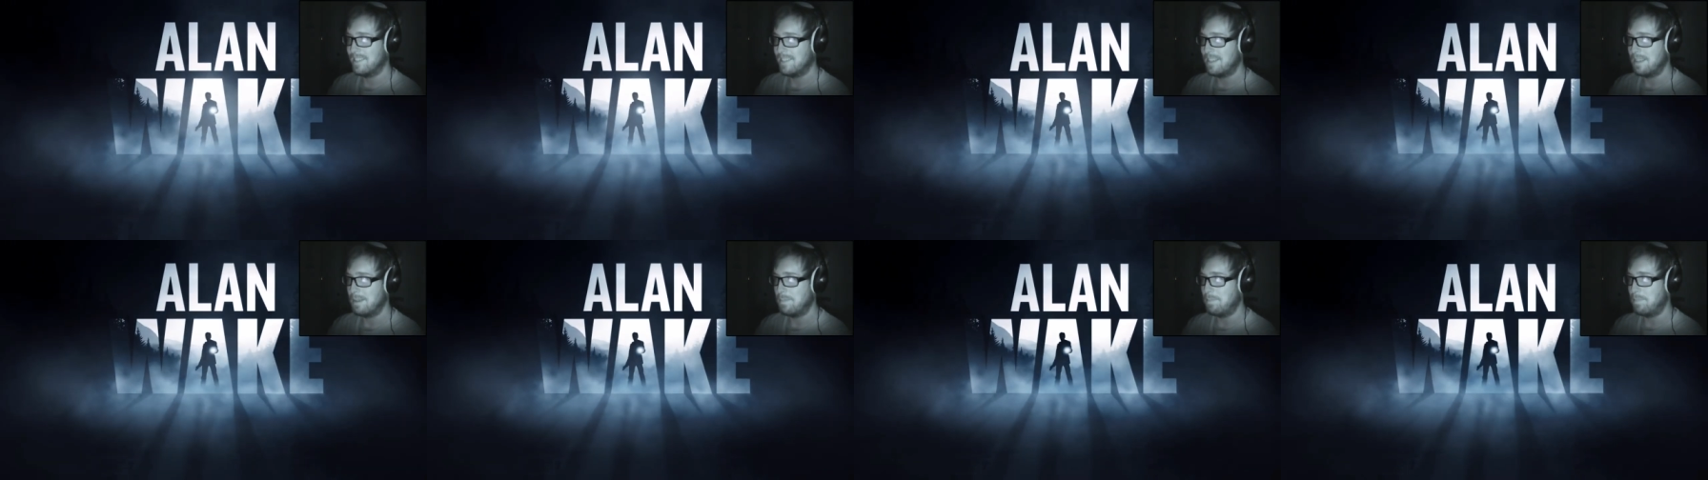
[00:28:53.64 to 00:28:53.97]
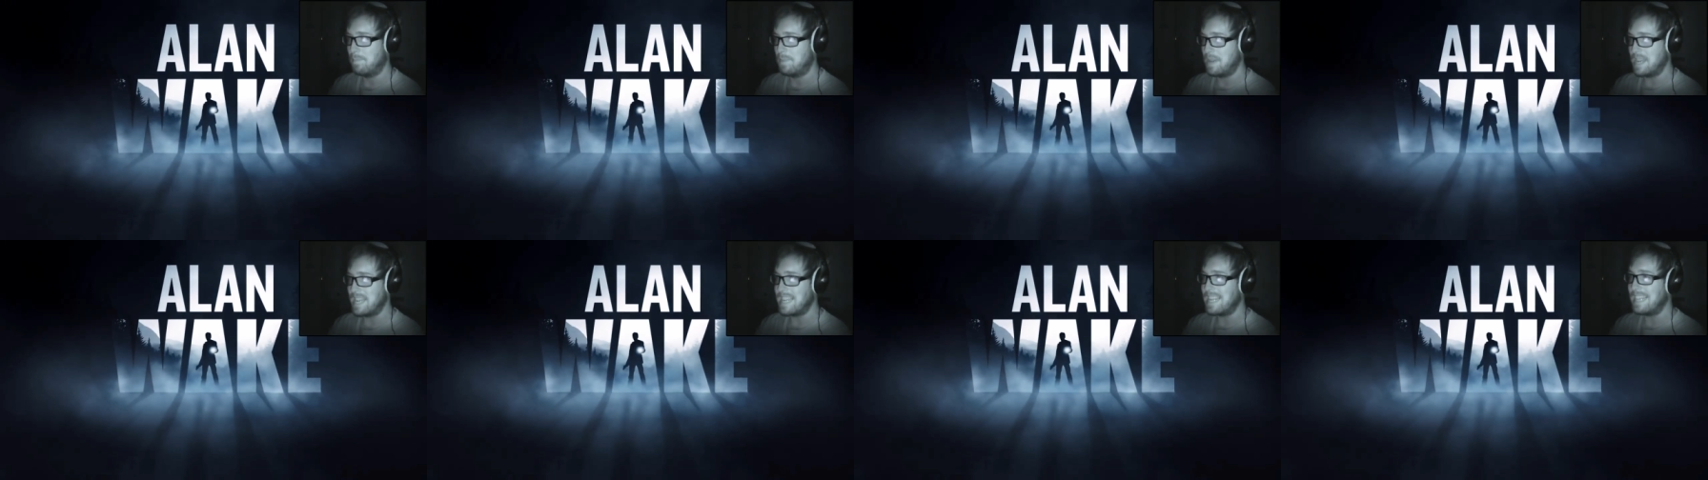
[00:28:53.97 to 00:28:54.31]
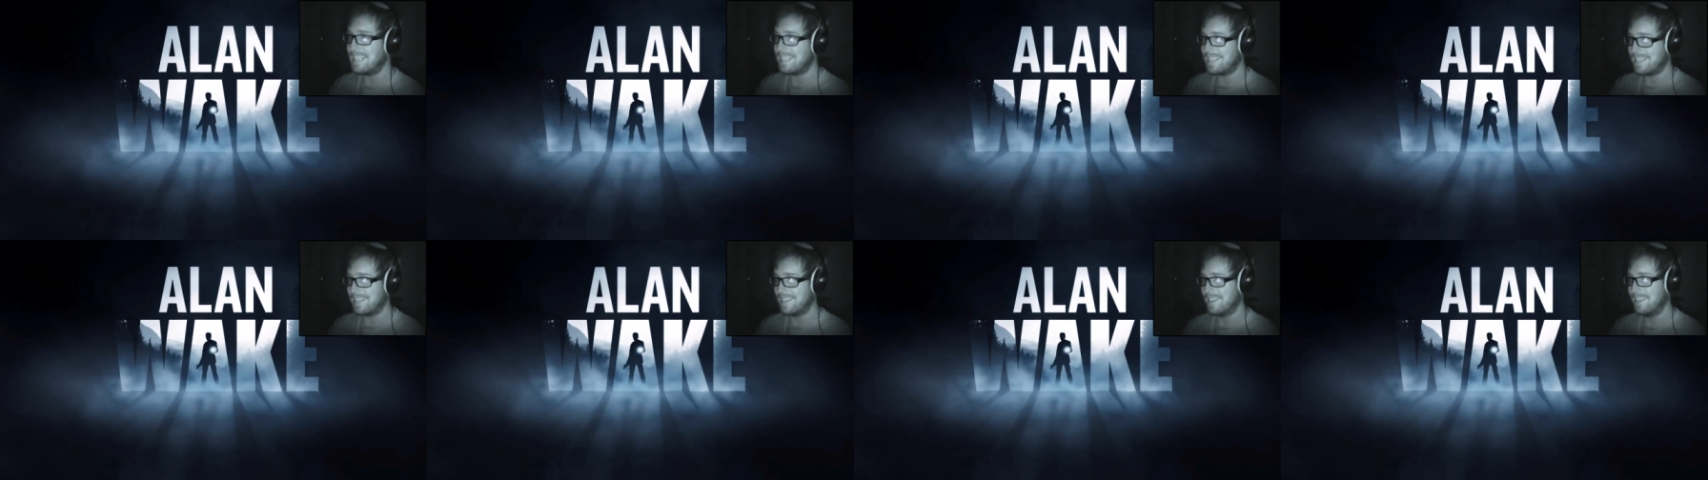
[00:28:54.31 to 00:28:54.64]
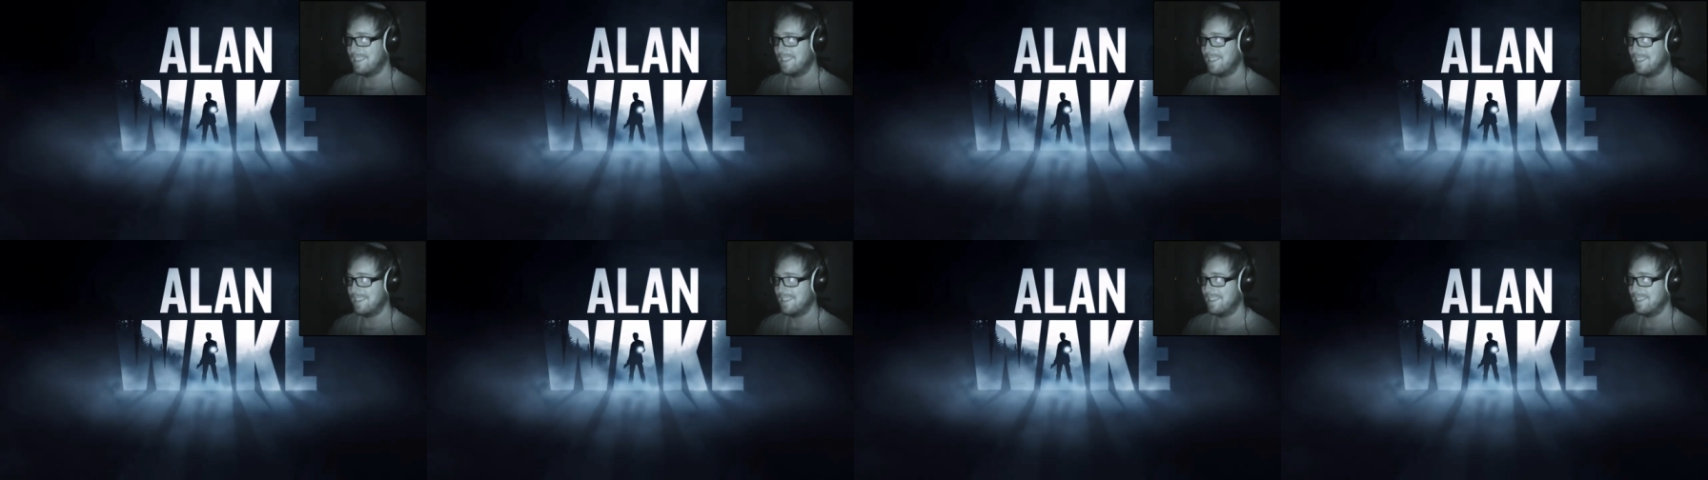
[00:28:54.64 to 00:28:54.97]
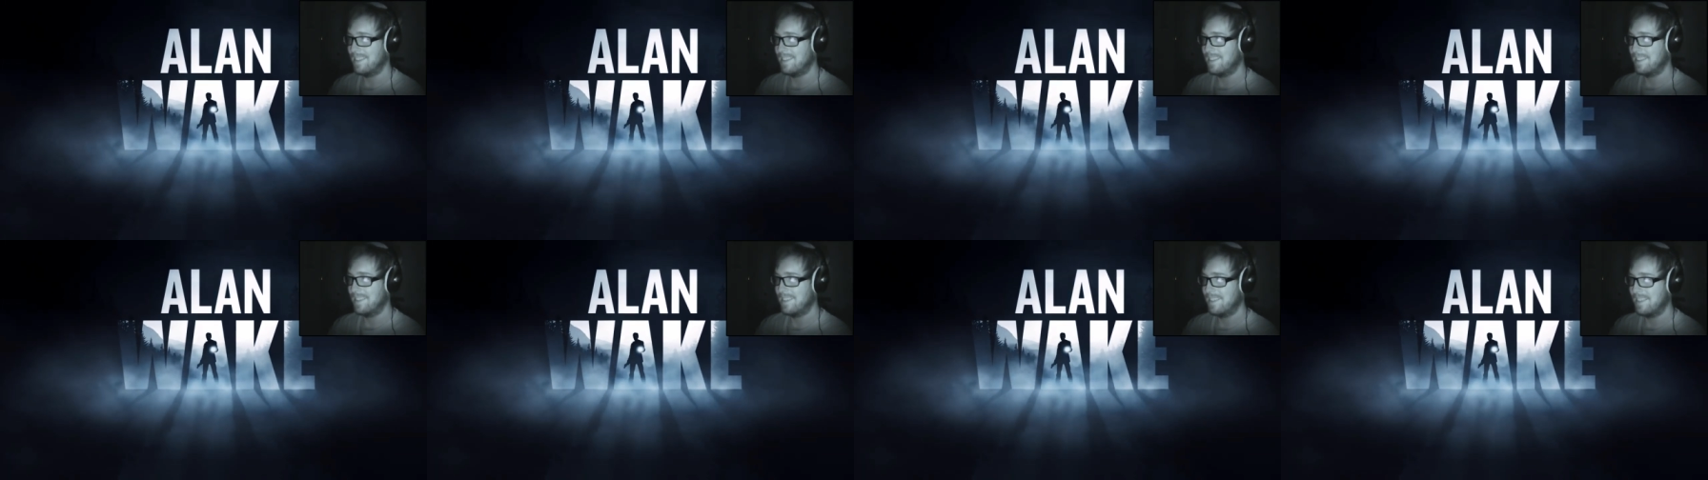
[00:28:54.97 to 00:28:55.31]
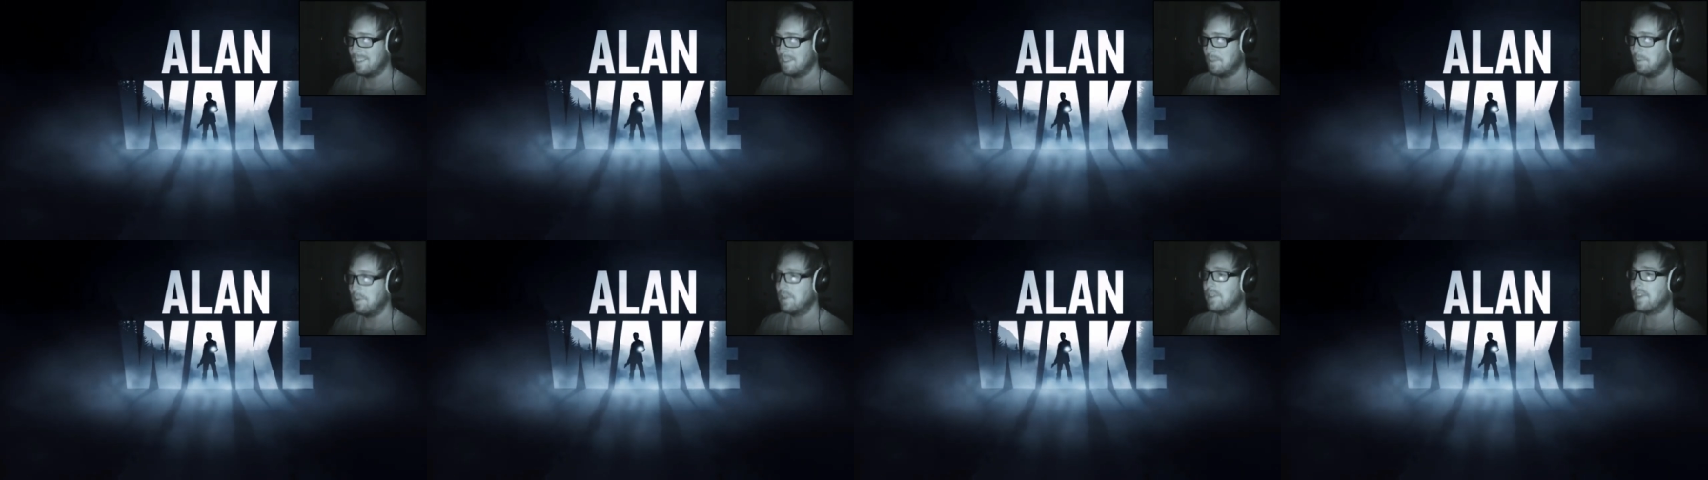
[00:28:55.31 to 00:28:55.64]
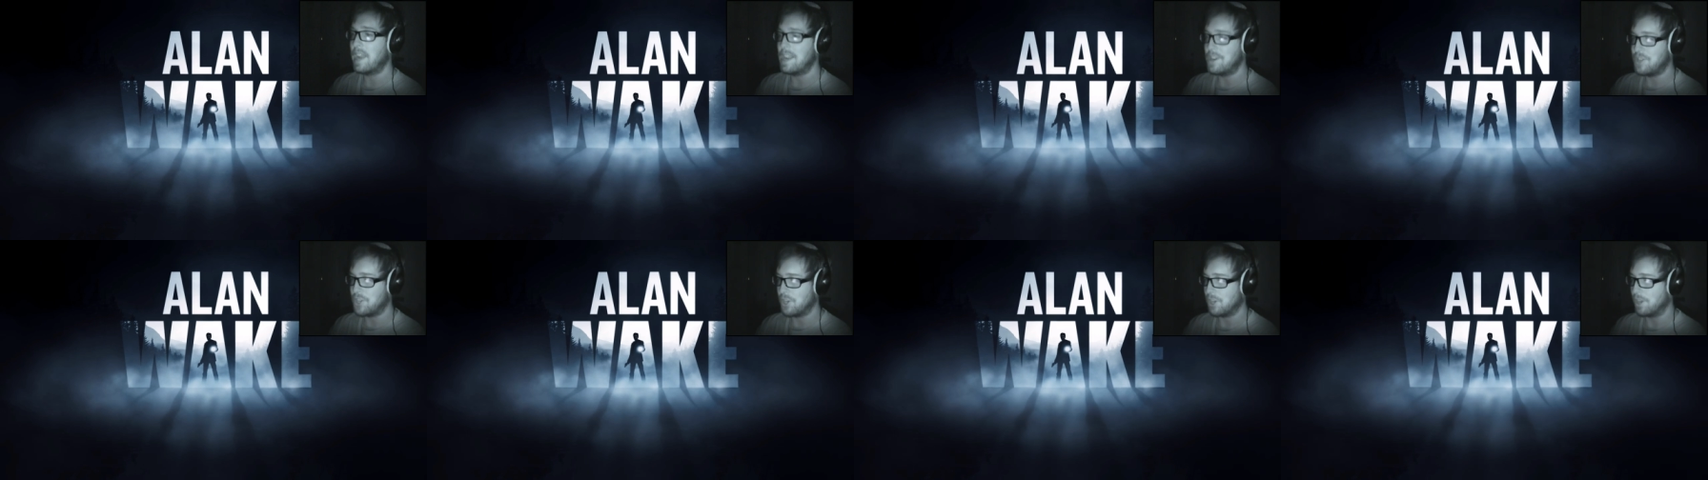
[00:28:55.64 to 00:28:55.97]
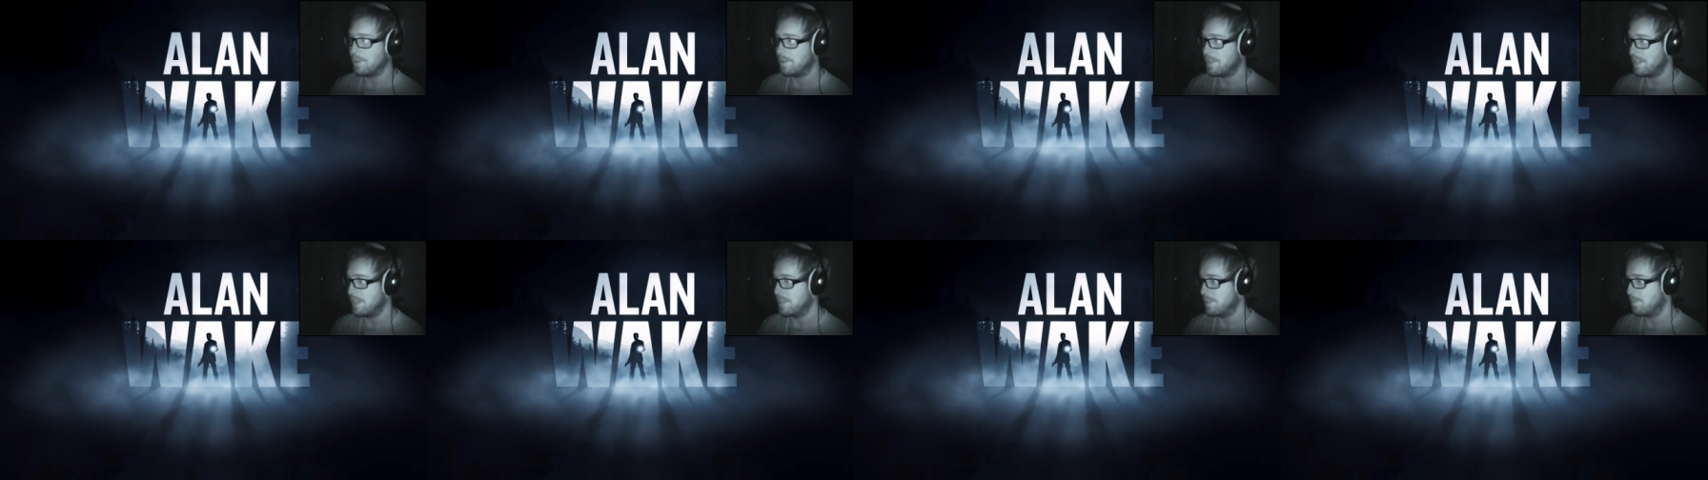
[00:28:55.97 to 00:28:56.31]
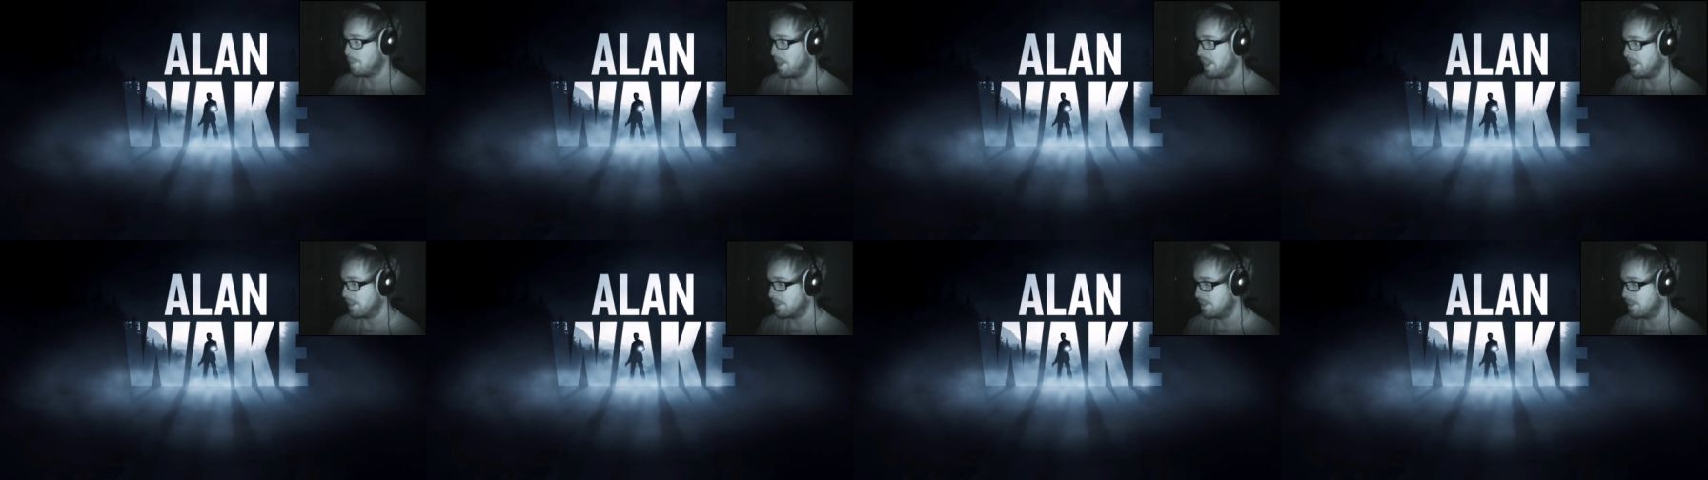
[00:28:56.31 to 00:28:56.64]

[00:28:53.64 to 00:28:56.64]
You beast. We'll get Sugar Tits back,